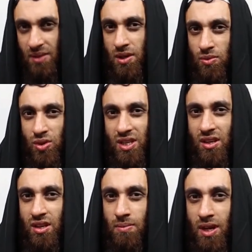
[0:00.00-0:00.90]
as Ibn
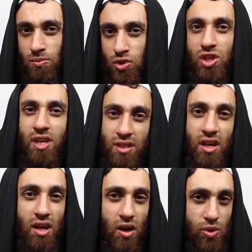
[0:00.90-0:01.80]
Wazir al-Yamani al-Mushtahid,
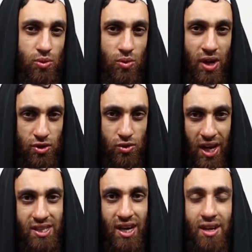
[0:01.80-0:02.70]
which we'll get to
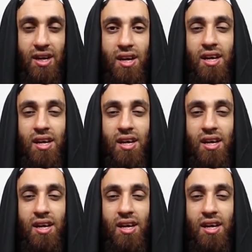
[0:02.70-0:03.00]
later.